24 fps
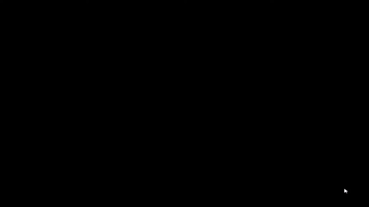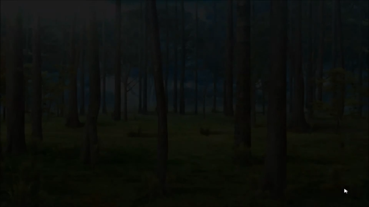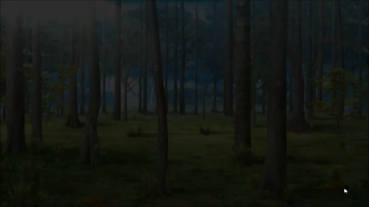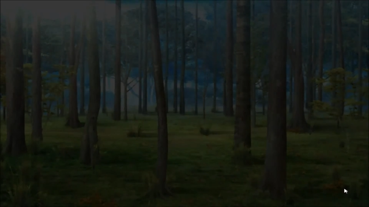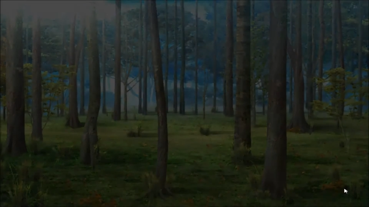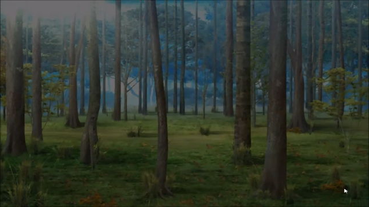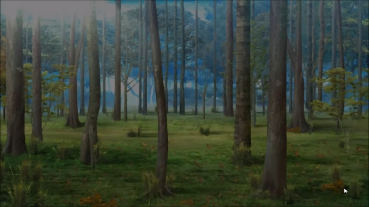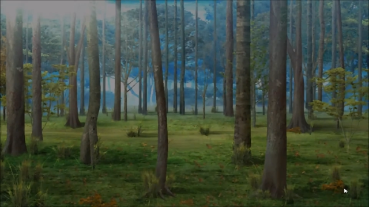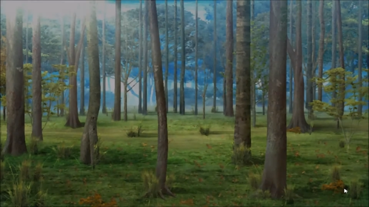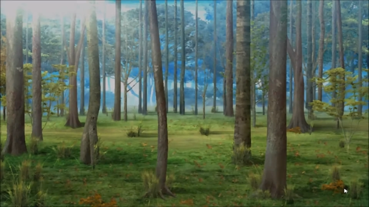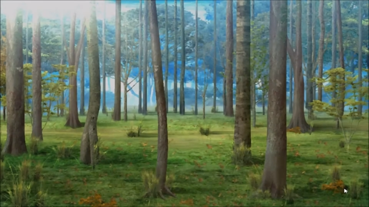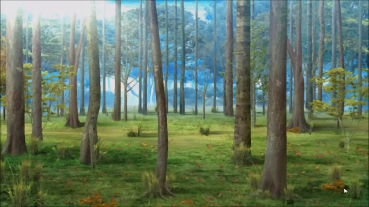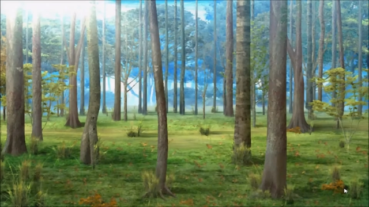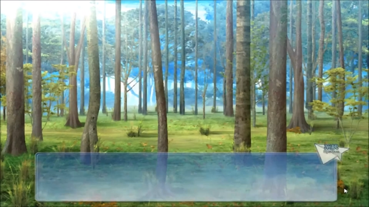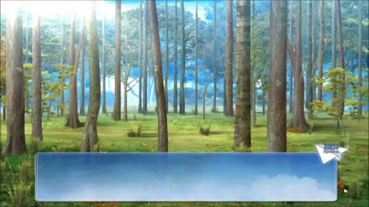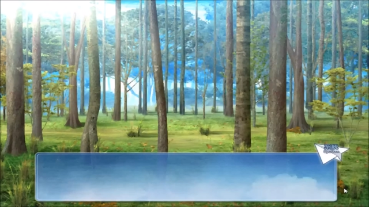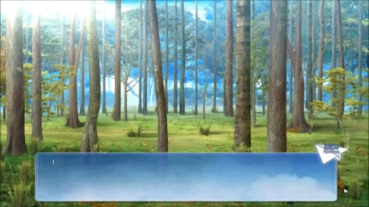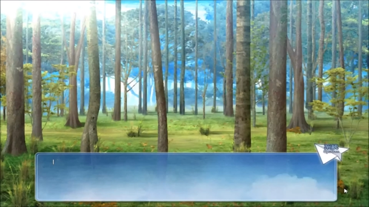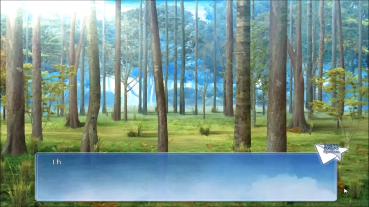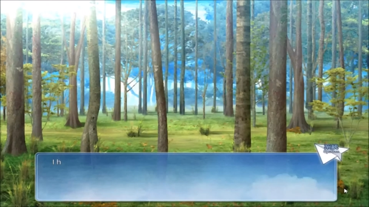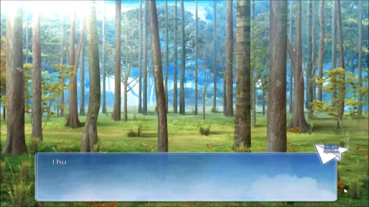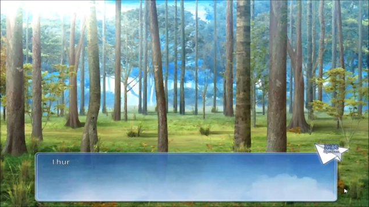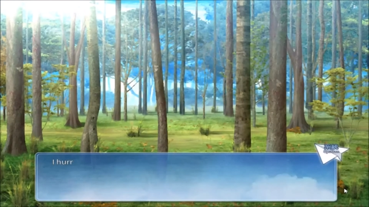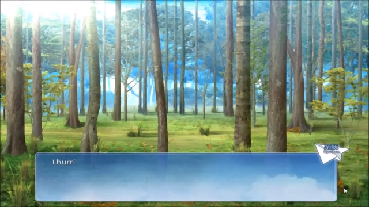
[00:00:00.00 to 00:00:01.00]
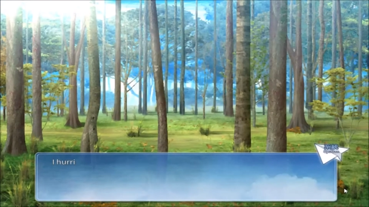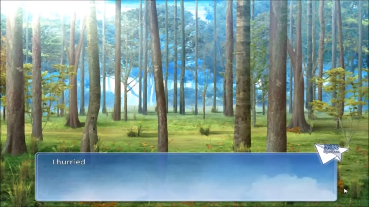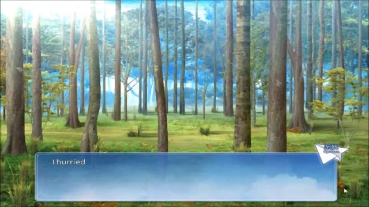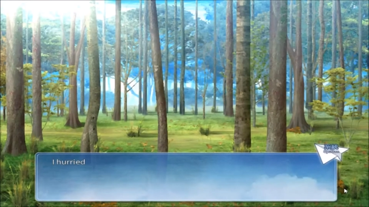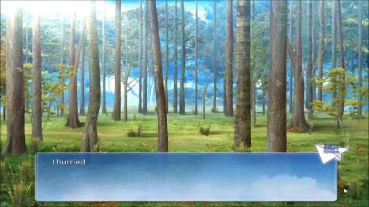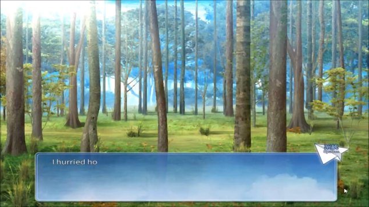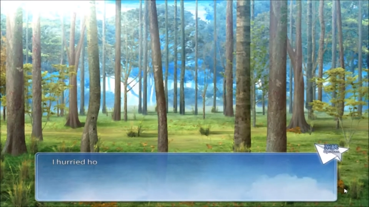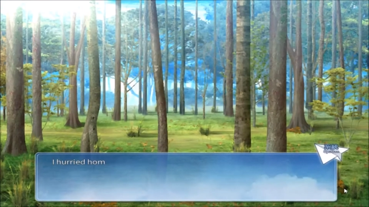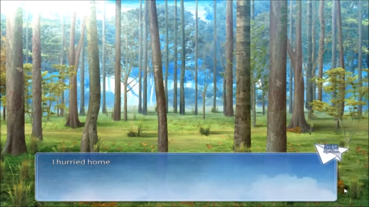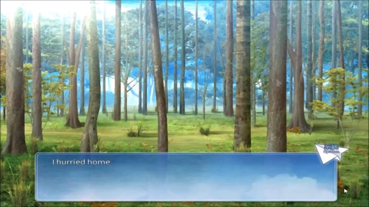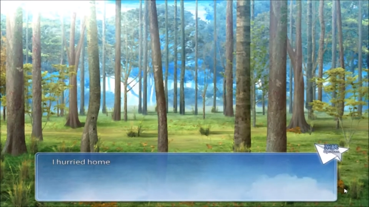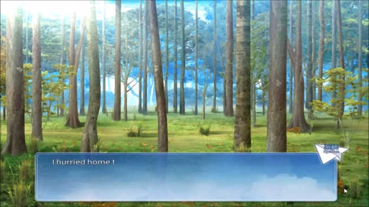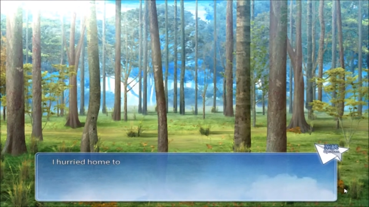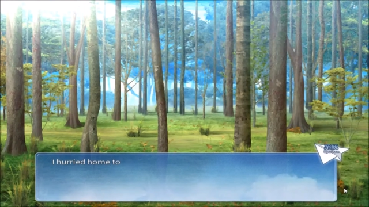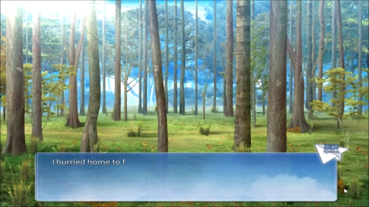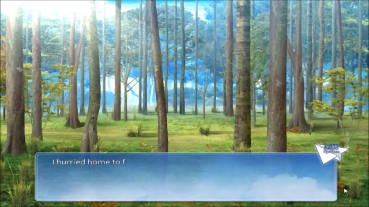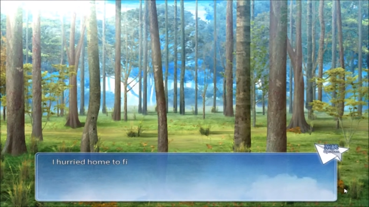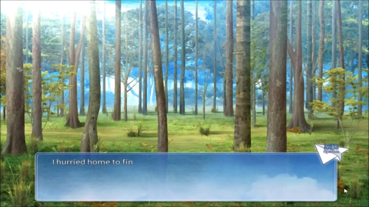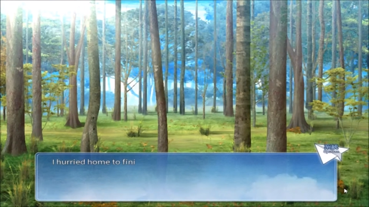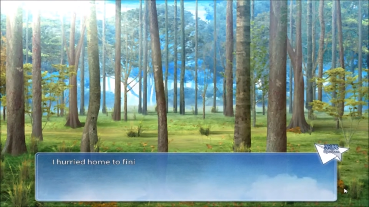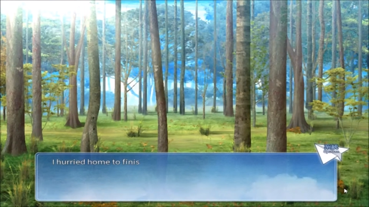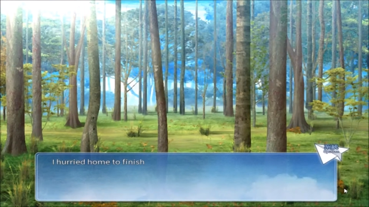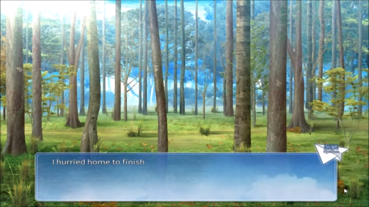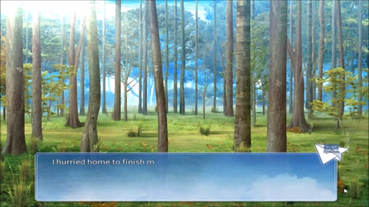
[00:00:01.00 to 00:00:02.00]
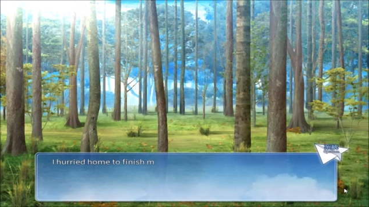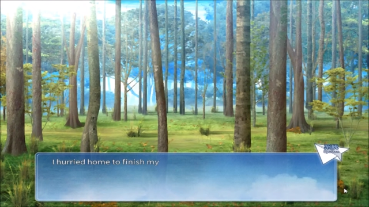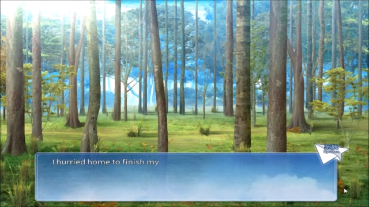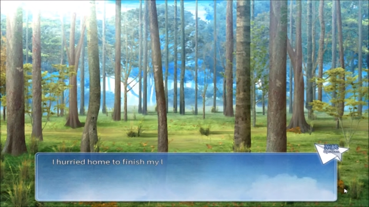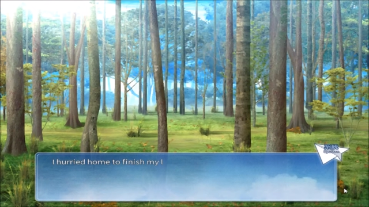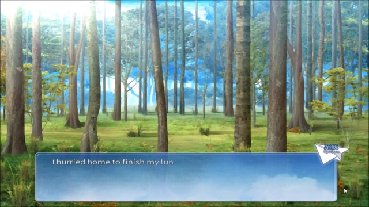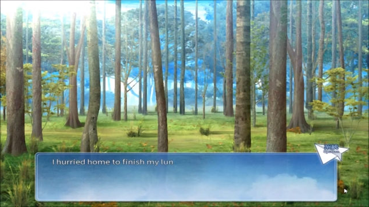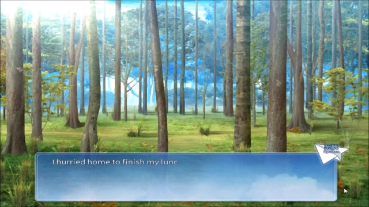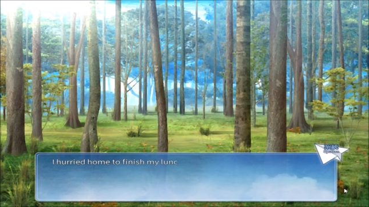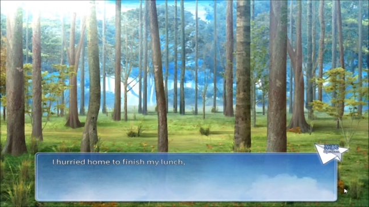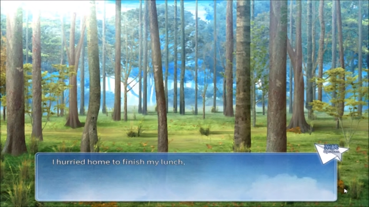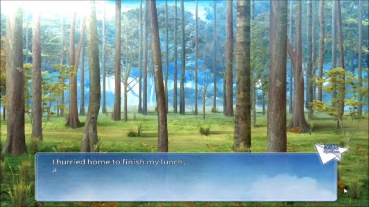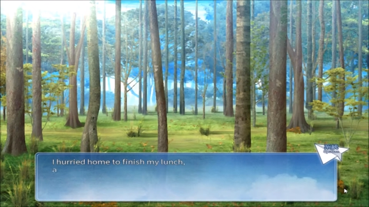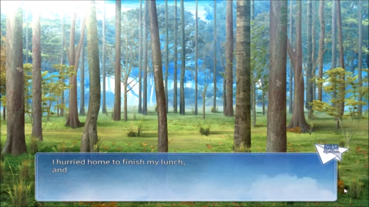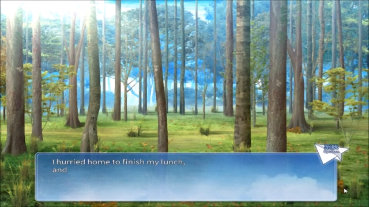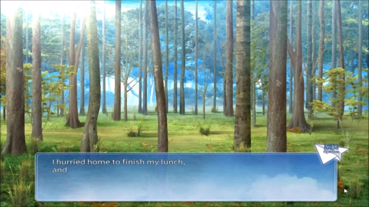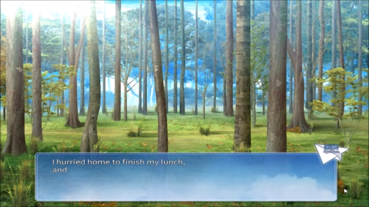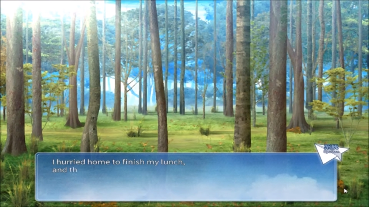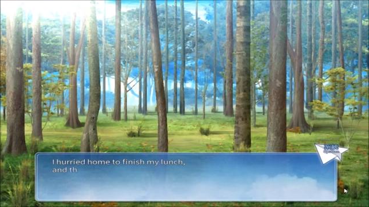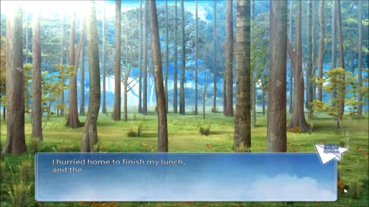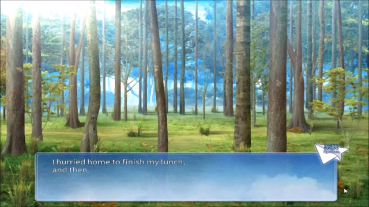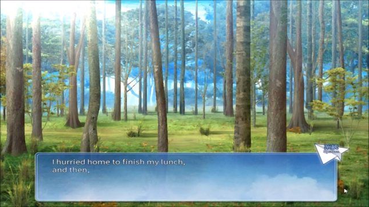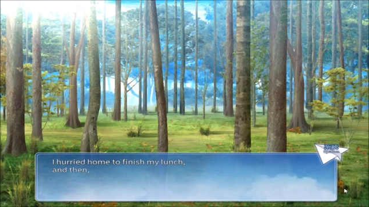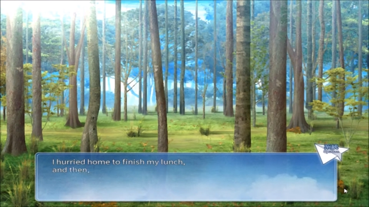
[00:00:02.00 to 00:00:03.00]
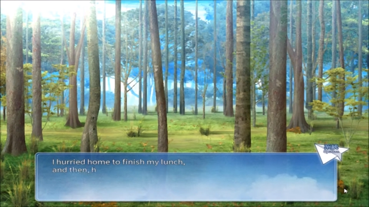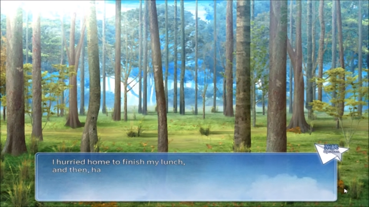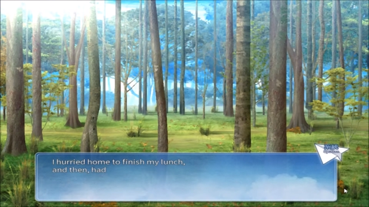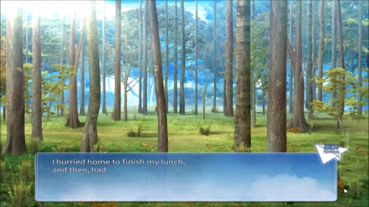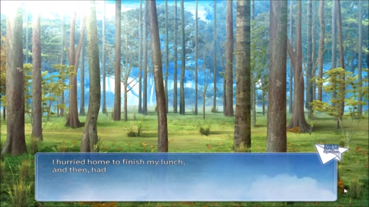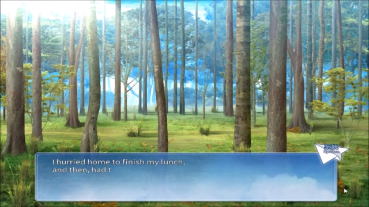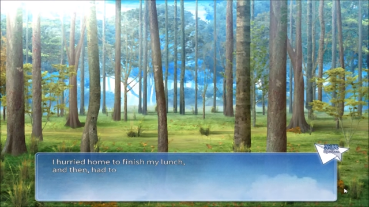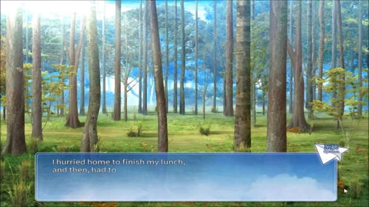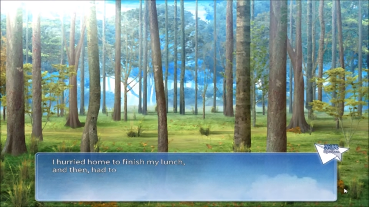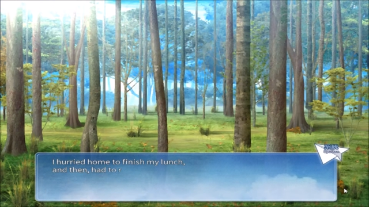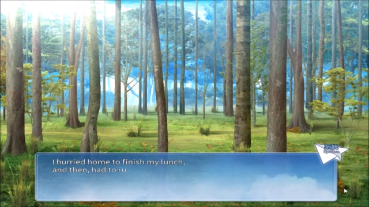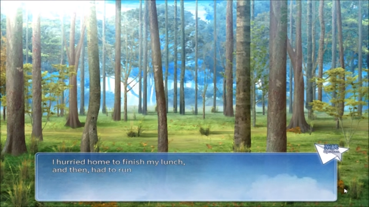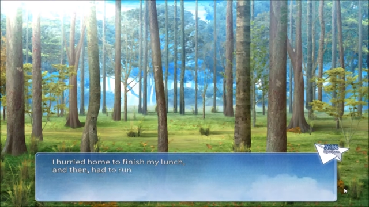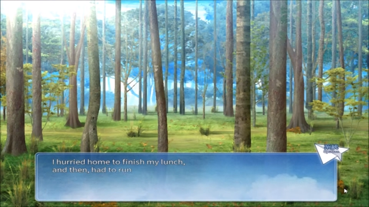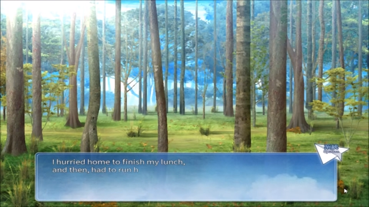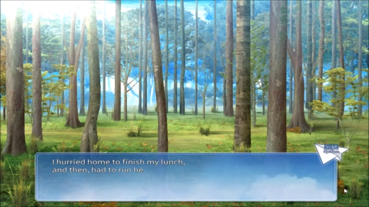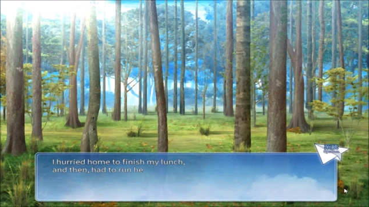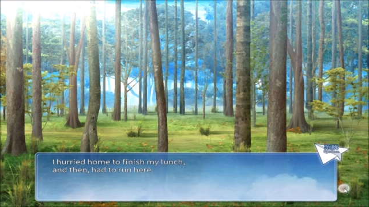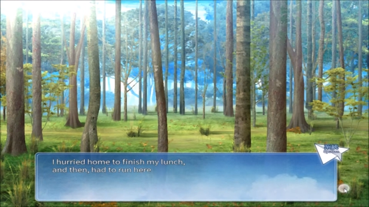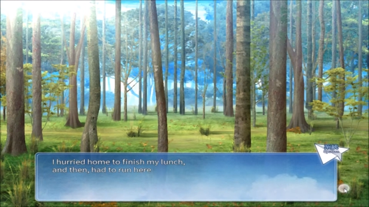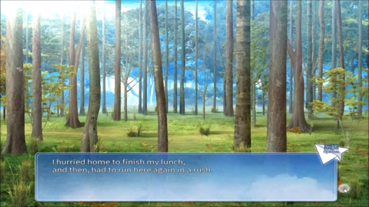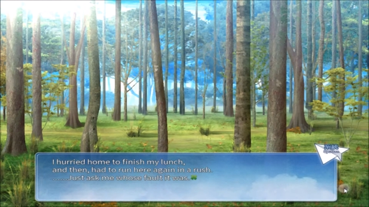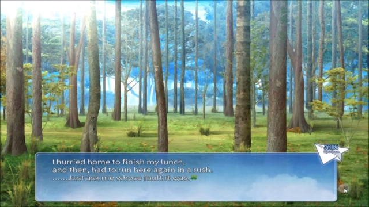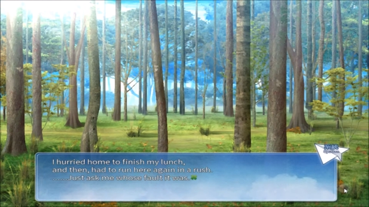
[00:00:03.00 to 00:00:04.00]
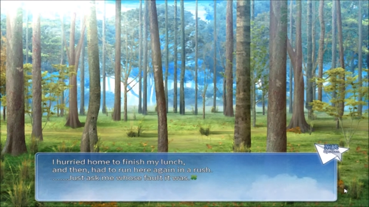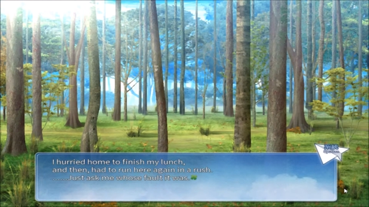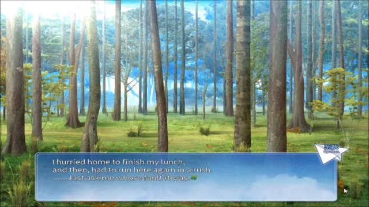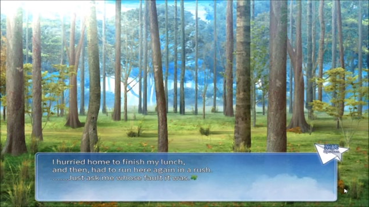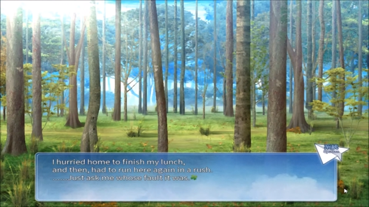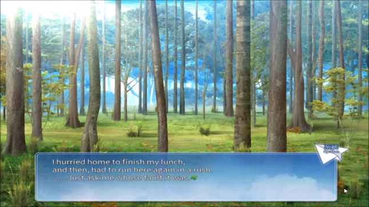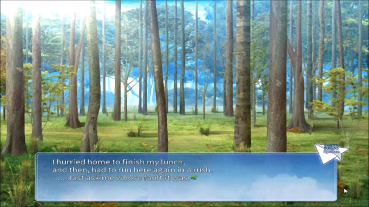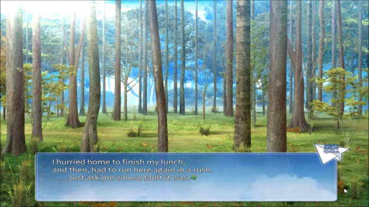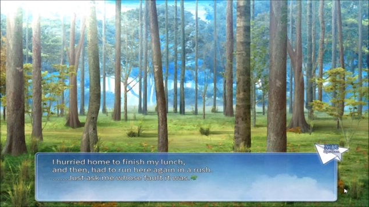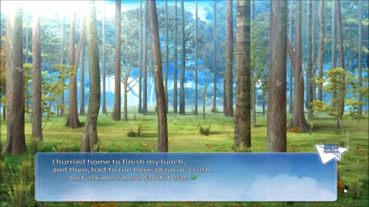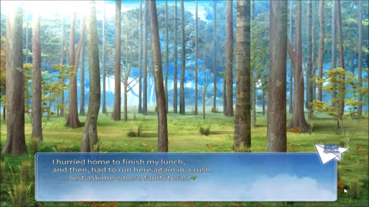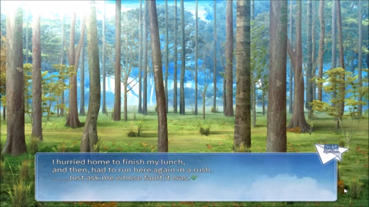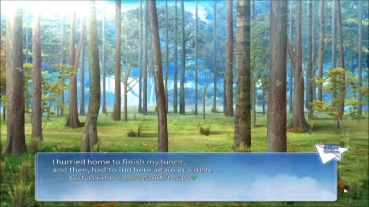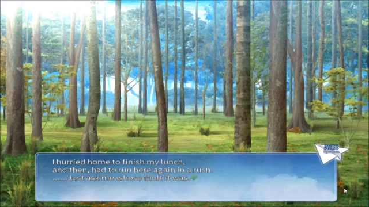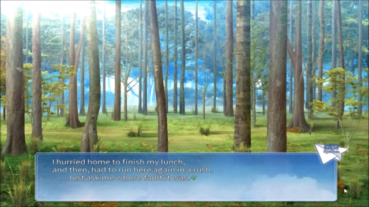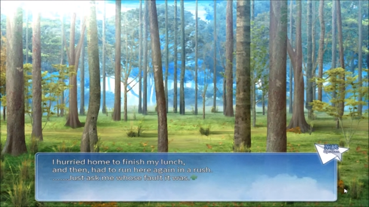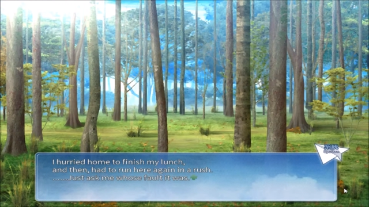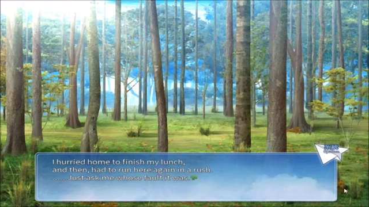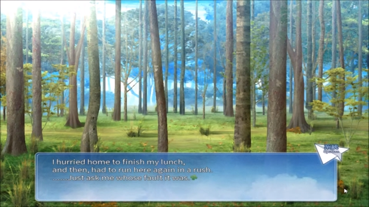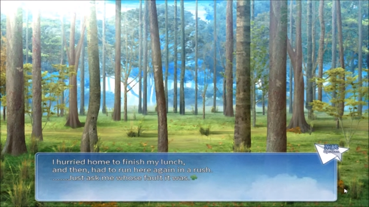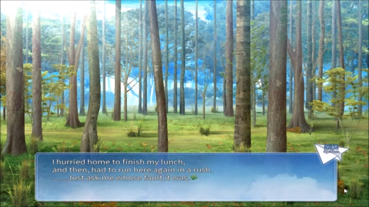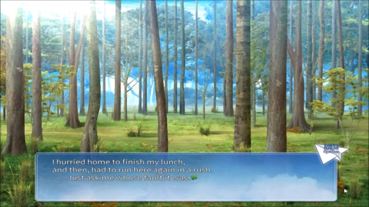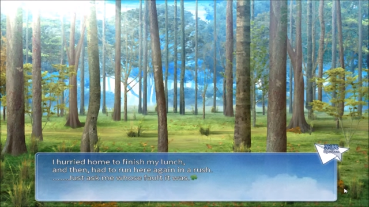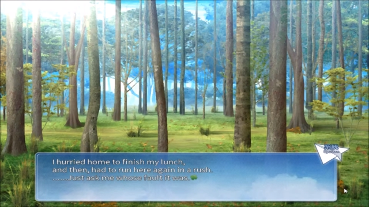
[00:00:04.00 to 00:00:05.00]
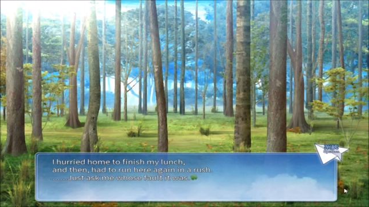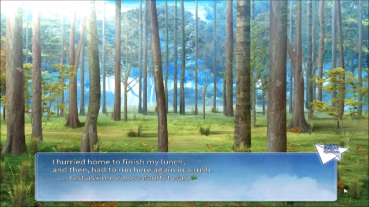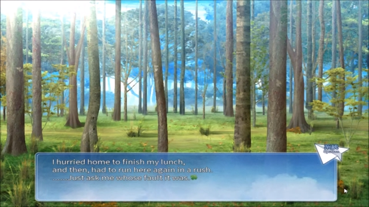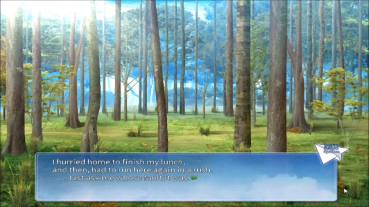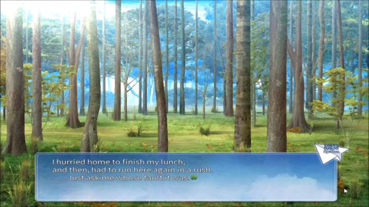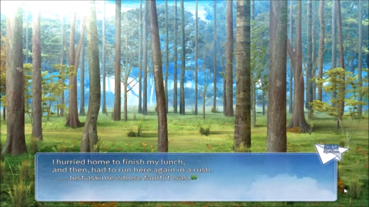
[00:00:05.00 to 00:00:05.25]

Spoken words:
[unreadable: no face in view]